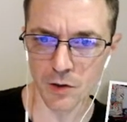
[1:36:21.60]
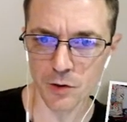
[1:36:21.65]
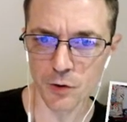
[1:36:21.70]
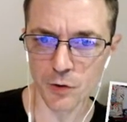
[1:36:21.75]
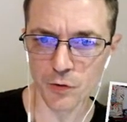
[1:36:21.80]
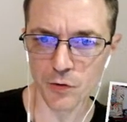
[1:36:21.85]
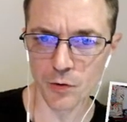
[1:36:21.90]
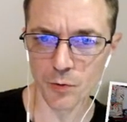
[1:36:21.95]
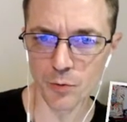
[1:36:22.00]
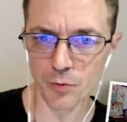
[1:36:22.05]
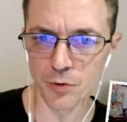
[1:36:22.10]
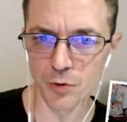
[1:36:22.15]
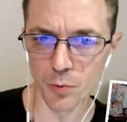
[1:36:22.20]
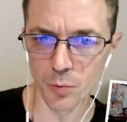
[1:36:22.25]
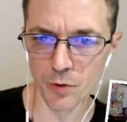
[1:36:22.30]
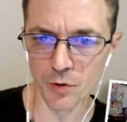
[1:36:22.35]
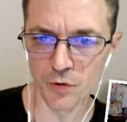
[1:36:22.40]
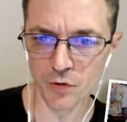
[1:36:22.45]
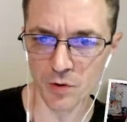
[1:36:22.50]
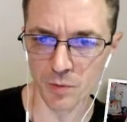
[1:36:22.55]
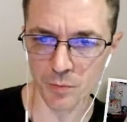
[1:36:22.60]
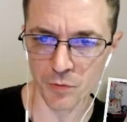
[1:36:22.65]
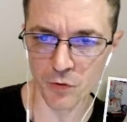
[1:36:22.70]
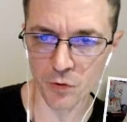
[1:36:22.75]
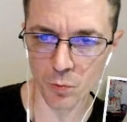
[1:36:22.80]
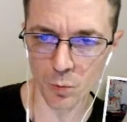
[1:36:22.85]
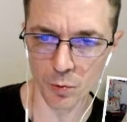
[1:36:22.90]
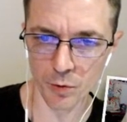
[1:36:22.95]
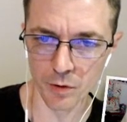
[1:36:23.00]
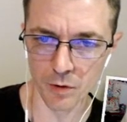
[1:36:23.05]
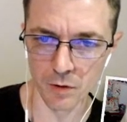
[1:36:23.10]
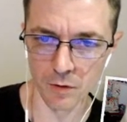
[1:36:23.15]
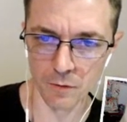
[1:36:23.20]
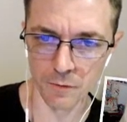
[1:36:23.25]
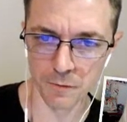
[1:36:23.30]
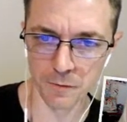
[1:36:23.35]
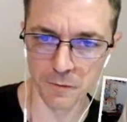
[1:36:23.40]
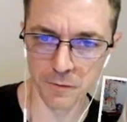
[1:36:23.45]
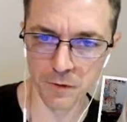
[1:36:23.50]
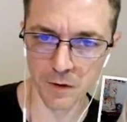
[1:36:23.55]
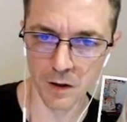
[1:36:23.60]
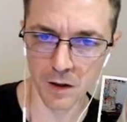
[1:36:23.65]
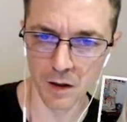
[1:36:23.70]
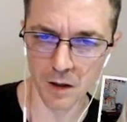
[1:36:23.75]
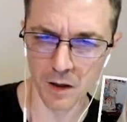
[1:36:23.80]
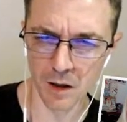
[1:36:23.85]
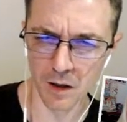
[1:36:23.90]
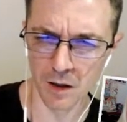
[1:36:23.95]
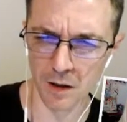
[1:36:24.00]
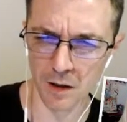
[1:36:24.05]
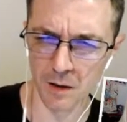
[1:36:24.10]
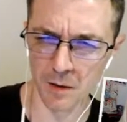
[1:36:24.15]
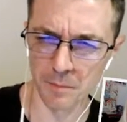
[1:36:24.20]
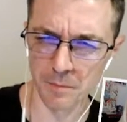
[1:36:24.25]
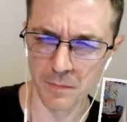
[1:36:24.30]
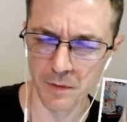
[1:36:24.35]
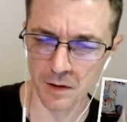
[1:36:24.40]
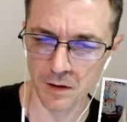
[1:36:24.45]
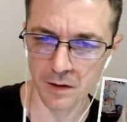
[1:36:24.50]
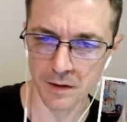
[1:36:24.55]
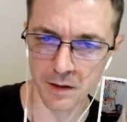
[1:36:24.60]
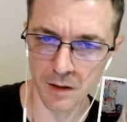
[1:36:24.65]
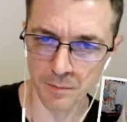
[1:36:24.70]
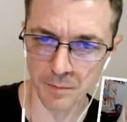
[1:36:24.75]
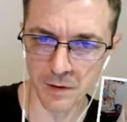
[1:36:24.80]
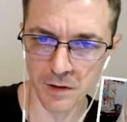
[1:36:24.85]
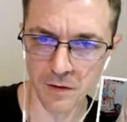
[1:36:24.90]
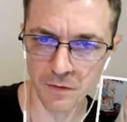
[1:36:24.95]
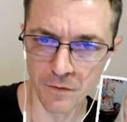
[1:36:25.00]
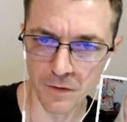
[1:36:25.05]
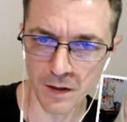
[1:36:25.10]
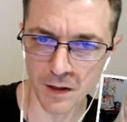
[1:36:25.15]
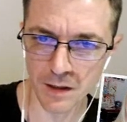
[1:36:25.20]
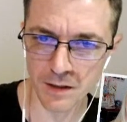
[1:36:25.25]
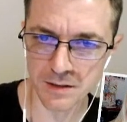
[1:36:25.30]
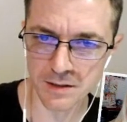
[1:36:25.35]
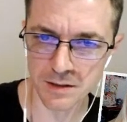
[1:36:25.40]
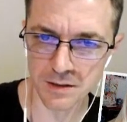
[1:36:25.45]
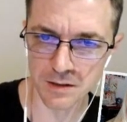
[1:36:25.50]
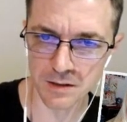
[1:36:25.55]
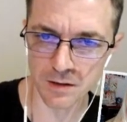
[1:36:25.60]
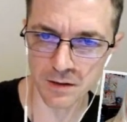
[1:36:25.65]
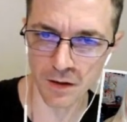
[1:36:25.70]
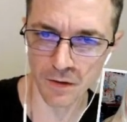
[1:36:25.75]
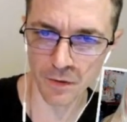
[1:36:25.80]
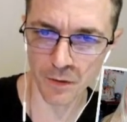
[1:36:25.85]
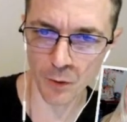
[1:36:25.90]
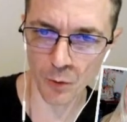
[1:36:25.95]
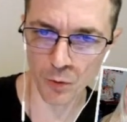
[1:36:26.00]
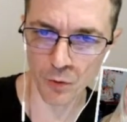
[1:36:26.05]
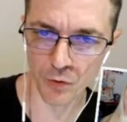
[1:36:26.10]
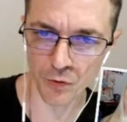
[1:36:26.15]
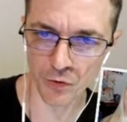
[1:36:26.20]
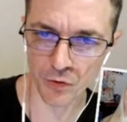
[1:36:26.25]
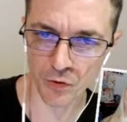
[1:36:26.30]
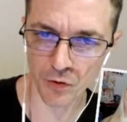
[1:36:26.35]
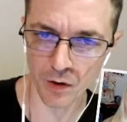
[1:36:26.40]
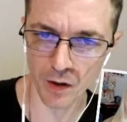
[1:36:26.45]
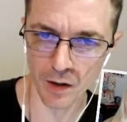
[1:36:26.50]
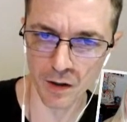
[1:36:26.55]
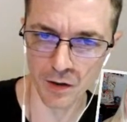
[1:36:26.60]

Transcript: consider doing some sort of like given the idea that there is